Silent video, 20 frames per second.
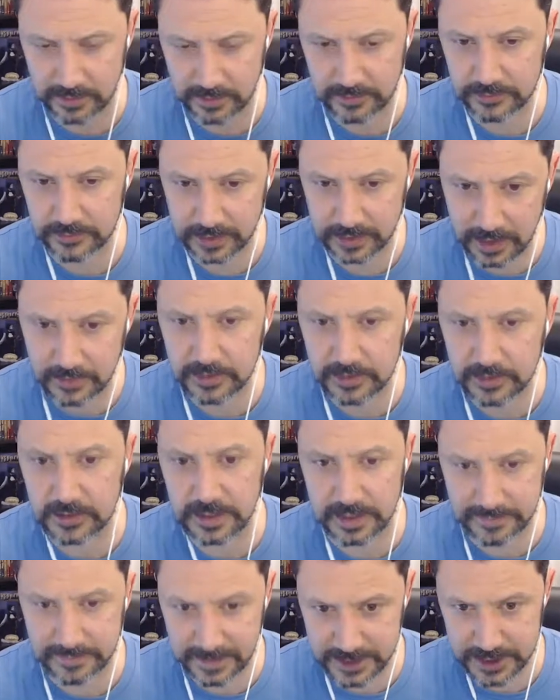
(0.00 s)
There's another
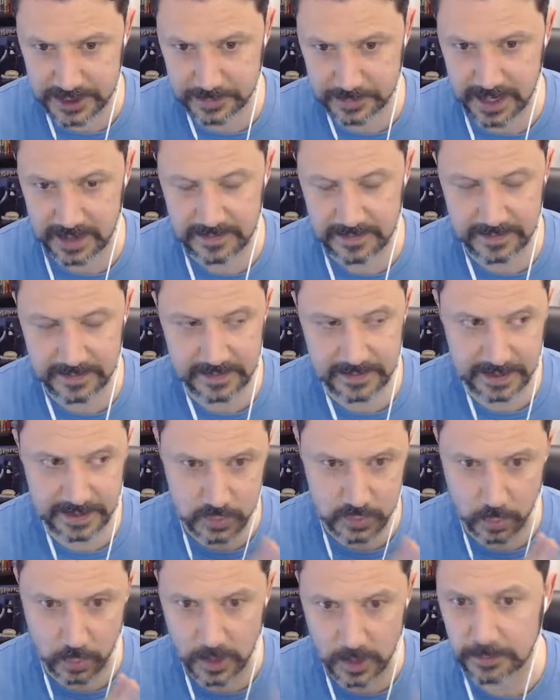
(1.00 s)
adventure path that is
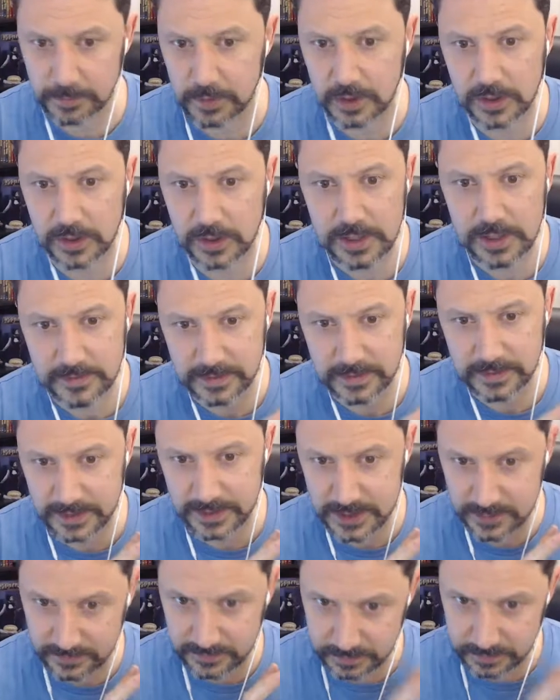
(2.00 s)
one book that takes
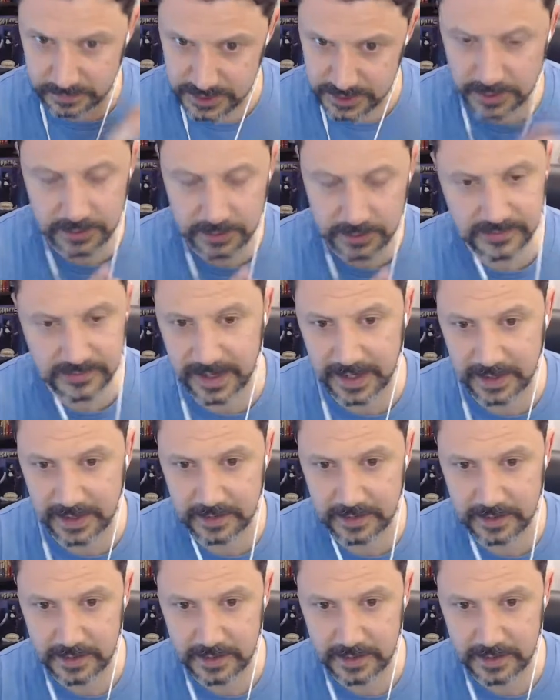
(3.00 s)
you from zero to ten.